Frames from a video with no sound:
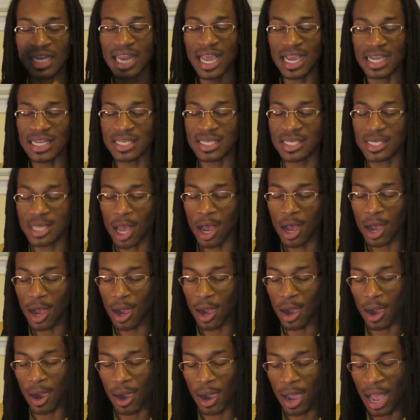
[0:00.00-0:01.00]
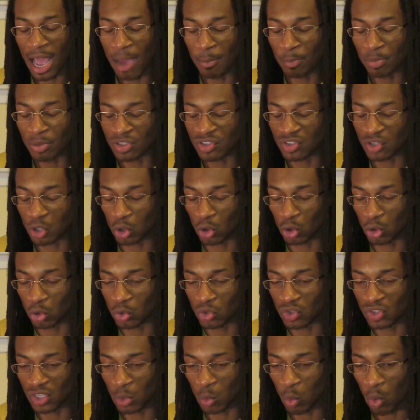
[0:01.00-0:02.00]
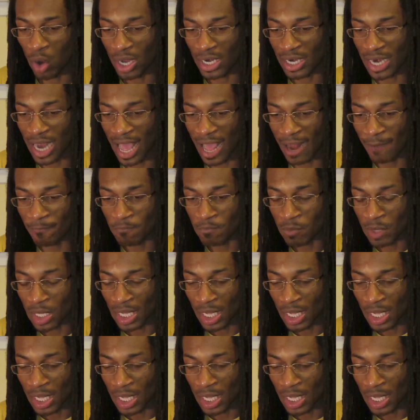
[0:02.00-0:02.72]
next episodes and whatnot.